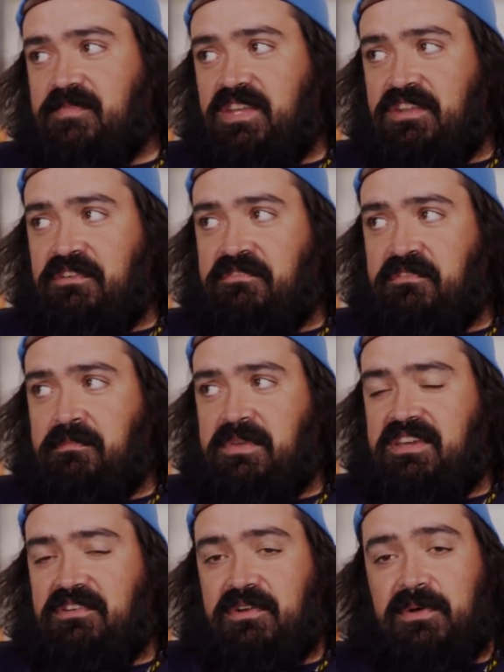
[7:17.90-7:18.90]
you know, for
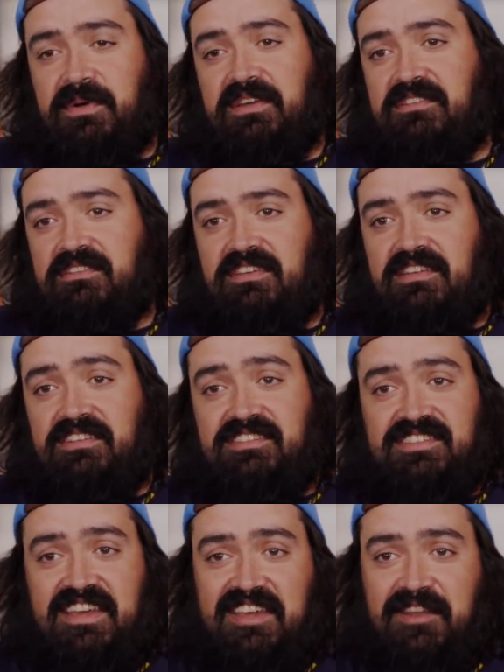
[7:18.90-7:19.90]
me, growing at
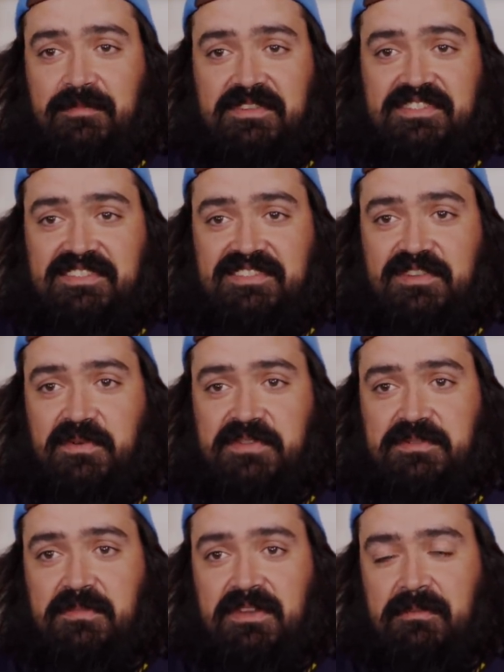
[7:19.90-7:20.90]
least cannabis has
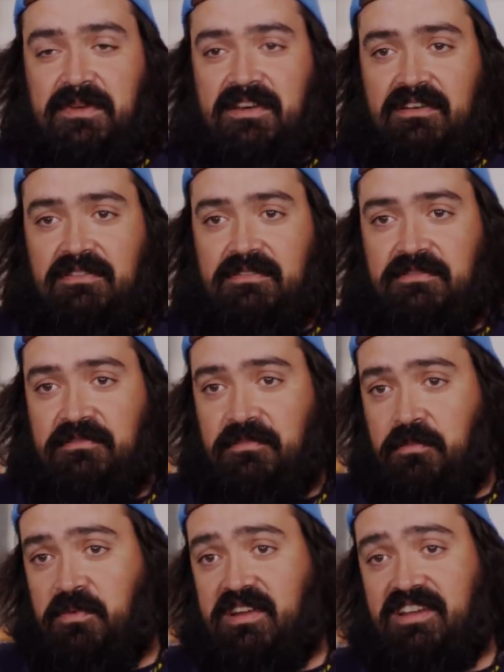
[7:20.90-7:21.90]
always been about
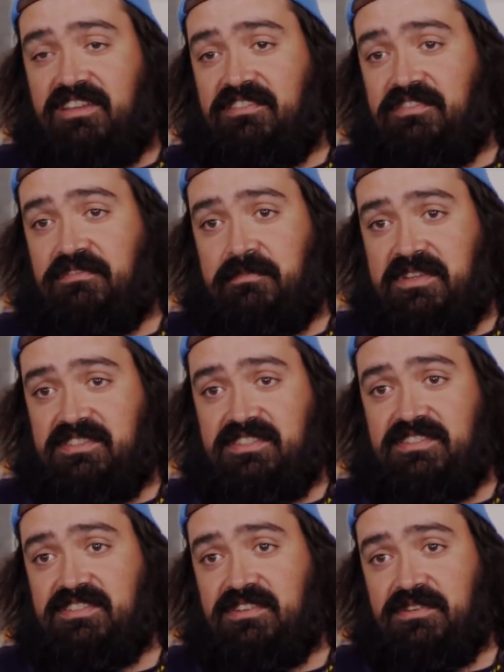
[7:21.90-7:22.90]
for what I could do for my
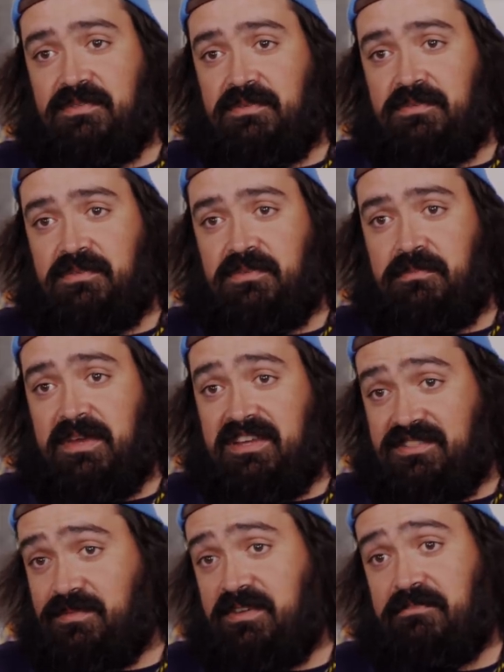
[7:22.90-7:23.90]
sister who who
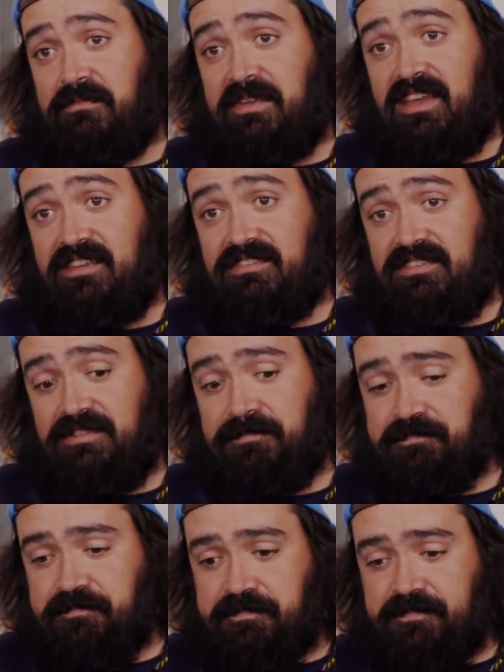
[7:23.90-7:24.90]
passed away from
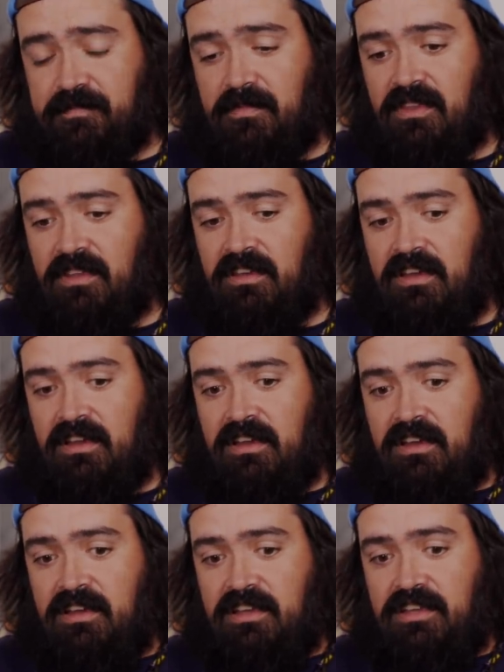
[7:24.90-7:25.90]
cancer.
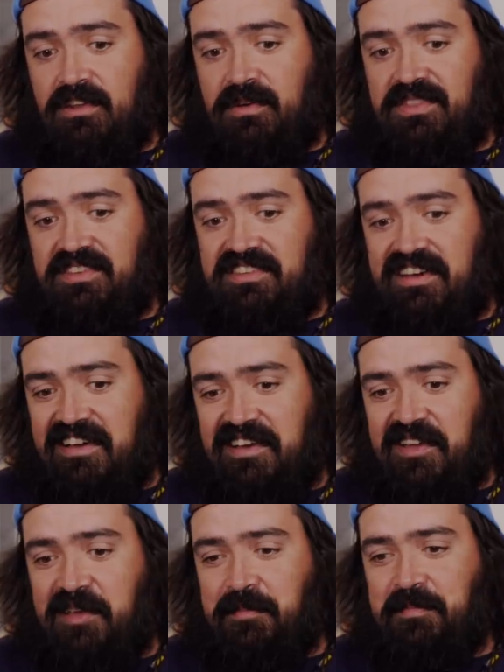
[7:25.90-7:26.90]
You know, at the
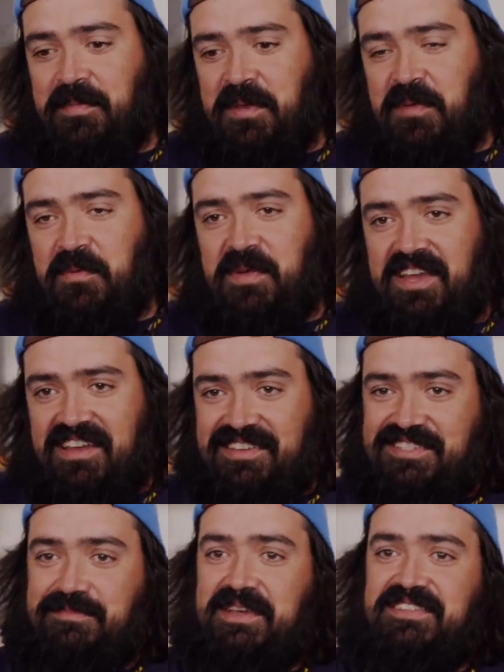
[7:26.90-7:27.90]
time we had
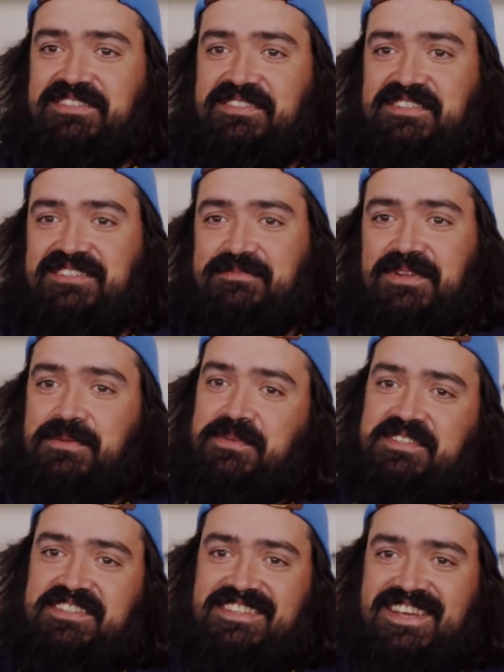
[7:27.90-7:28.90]
dispensaries, but it
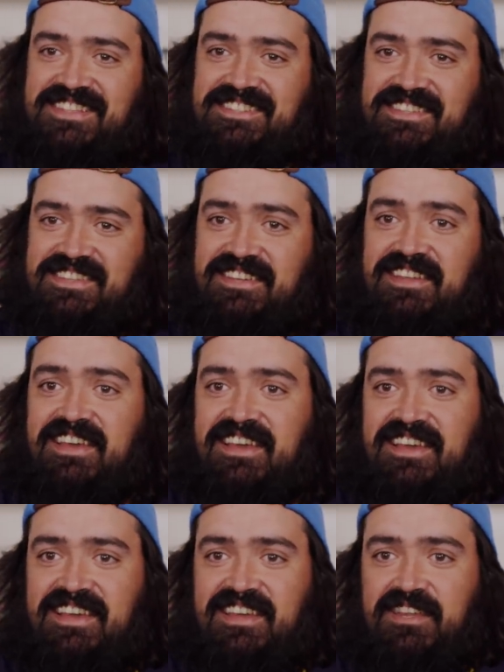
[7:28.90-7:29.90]
wasn't tested
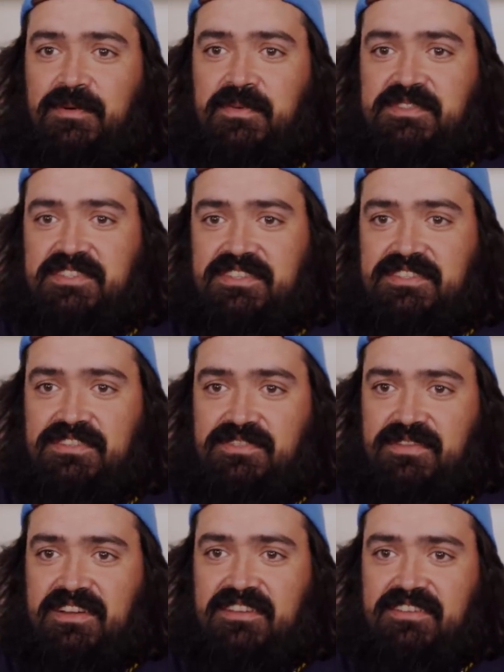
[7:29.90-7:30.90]
and it wasn't as
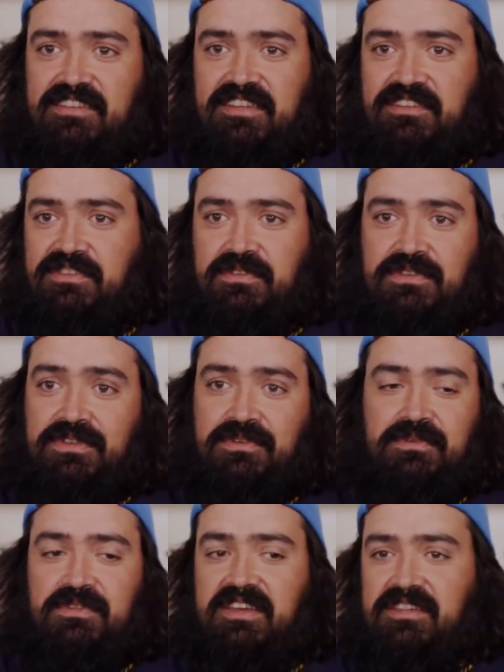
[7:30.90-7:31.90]
strict and you
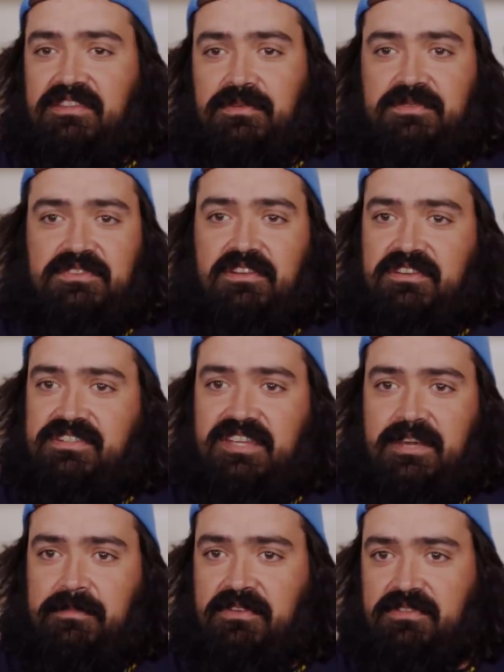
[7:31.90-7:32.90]
knew that there was harsh
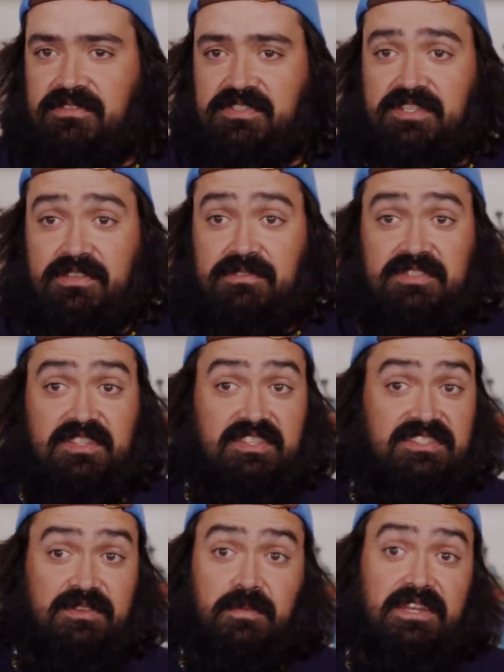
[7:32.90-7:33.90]
chemicals and there was
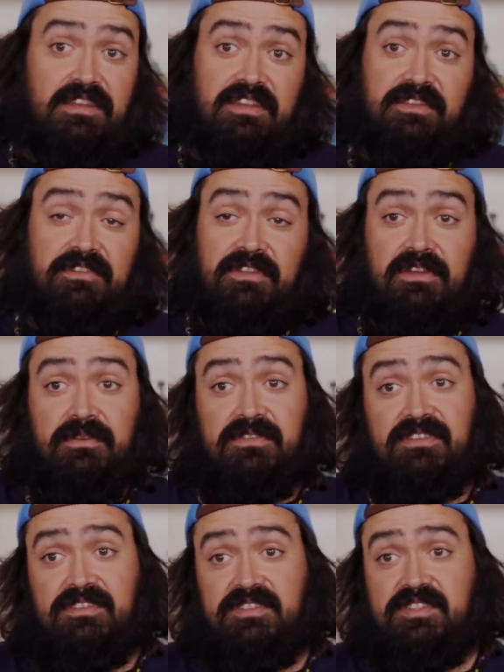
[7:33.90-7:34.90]
things that we didn't even know
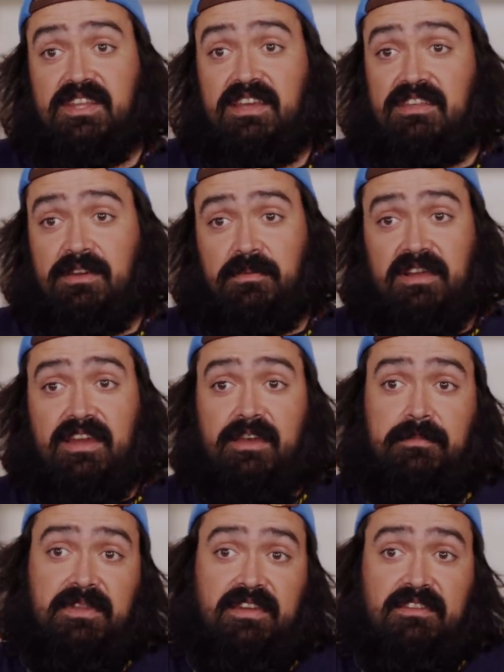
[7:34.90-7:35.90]
to this day that were
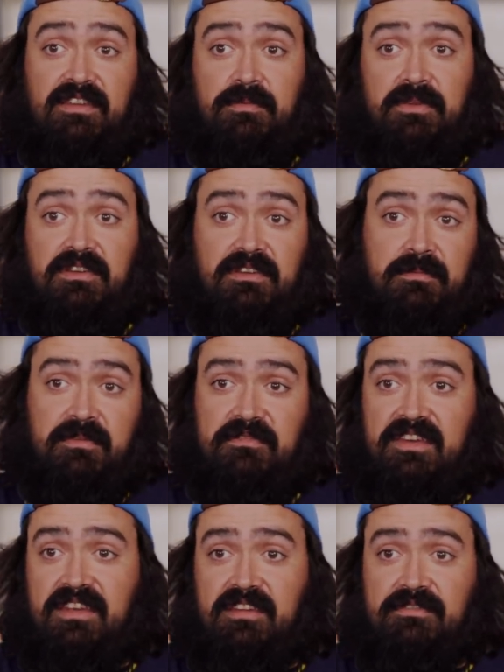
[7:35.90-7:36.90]
happening that we could have
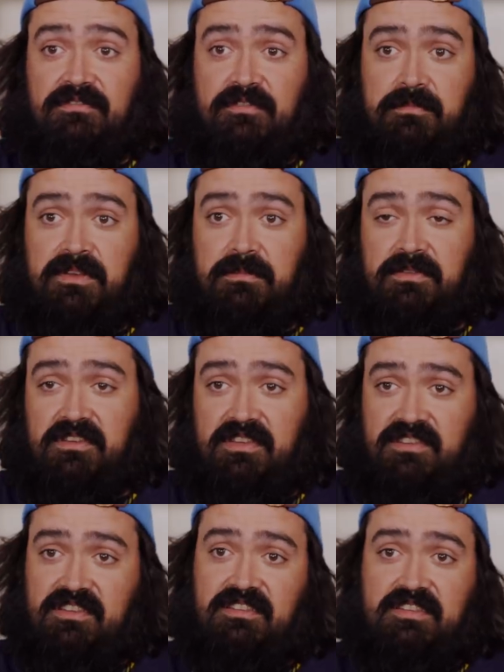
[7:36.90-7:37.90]
prevented for people to
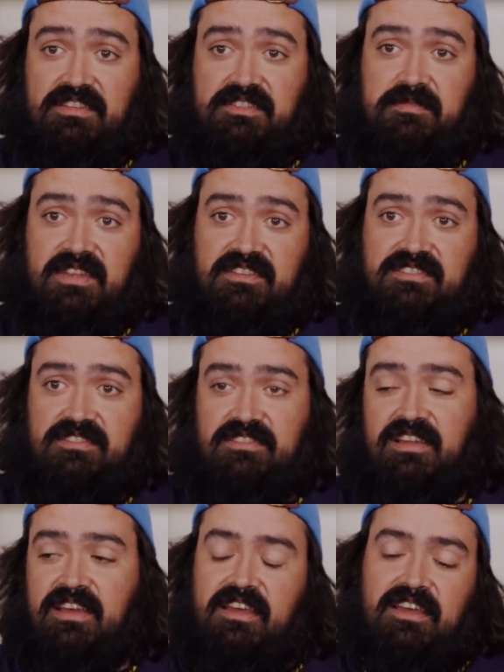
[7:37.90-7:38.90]
get the cleanest
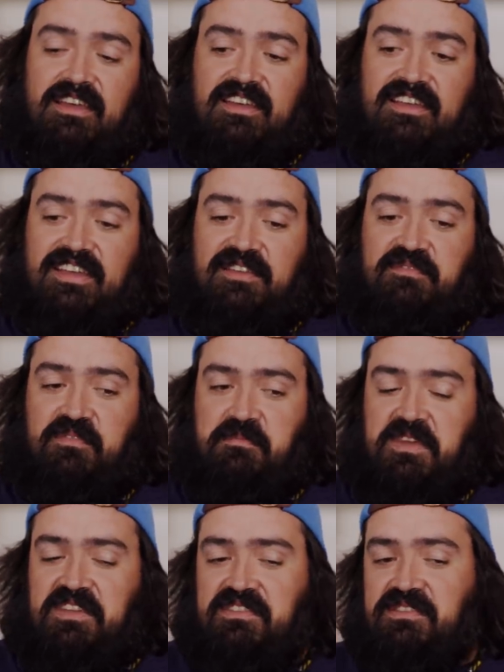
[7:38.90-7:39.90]
medicine. And for
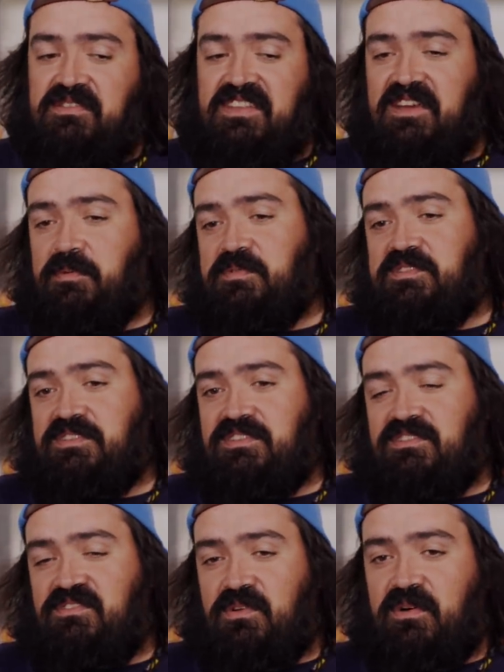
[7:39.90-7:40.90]
me to do that was
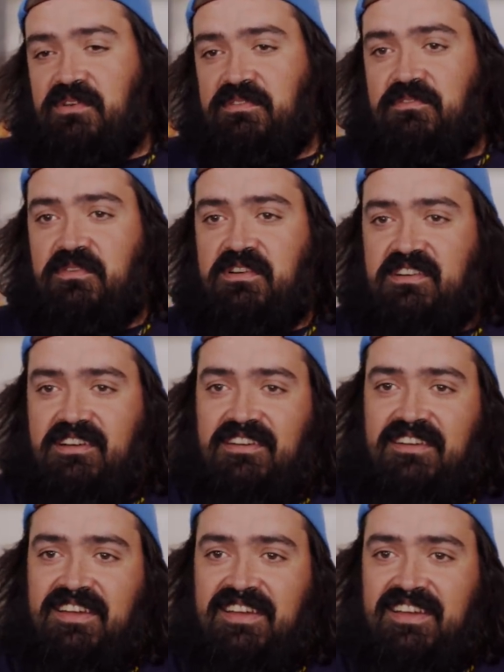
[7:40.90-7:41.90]
to grow it for
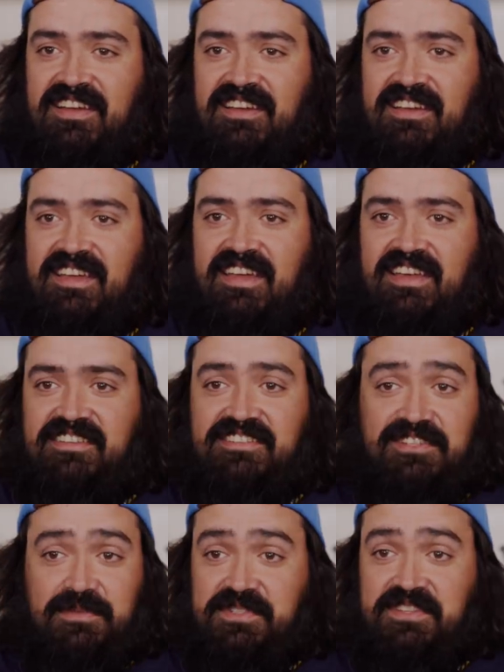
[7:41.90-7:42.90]
her. And
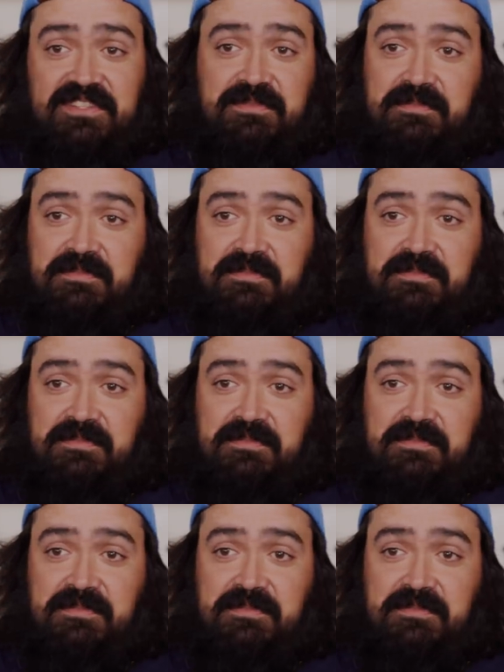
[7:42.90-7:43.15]
she wasn't a